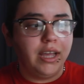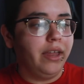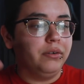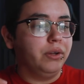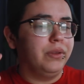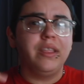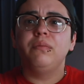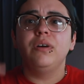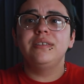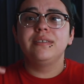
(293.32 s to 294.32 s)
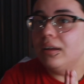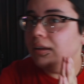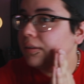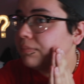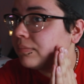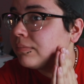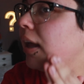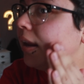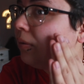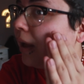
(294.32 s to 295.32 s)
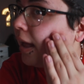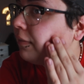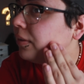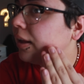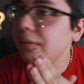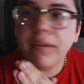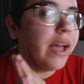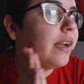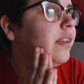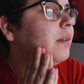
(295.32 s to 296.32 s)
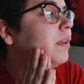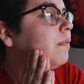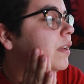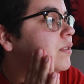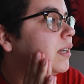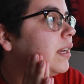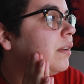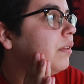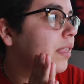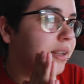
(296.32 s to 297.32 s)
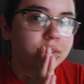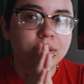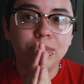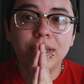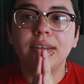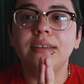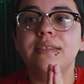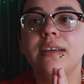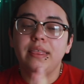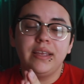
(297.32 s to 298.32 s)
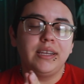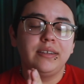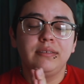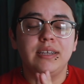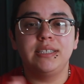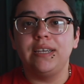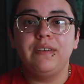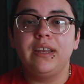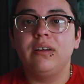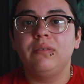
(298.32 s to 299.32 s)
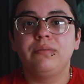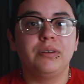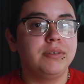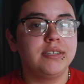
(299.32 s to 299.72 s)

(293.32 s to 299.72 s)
I don't know what that was. I don't have a lot of acne on my face right now. That's just because I think it's evened out from